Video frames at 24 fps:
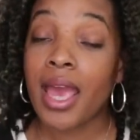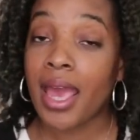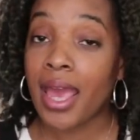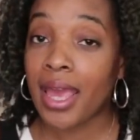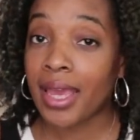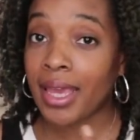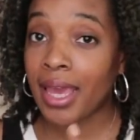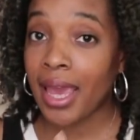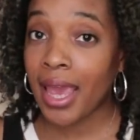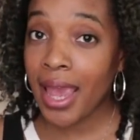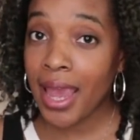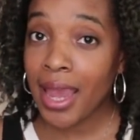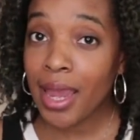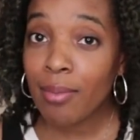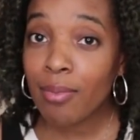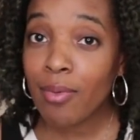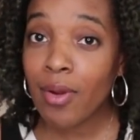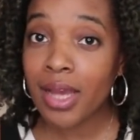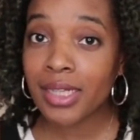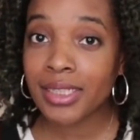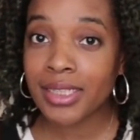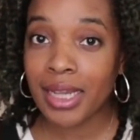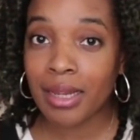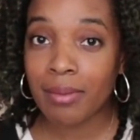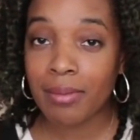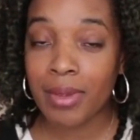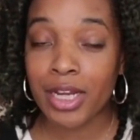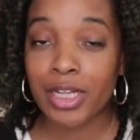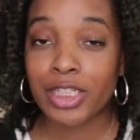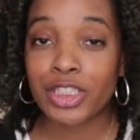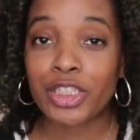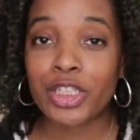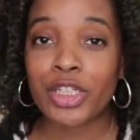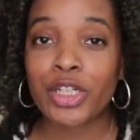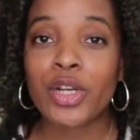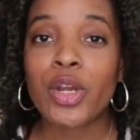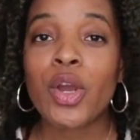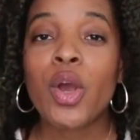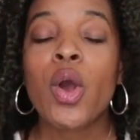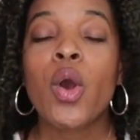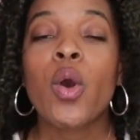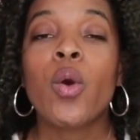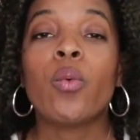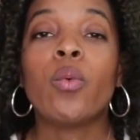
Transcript: aka a project manager,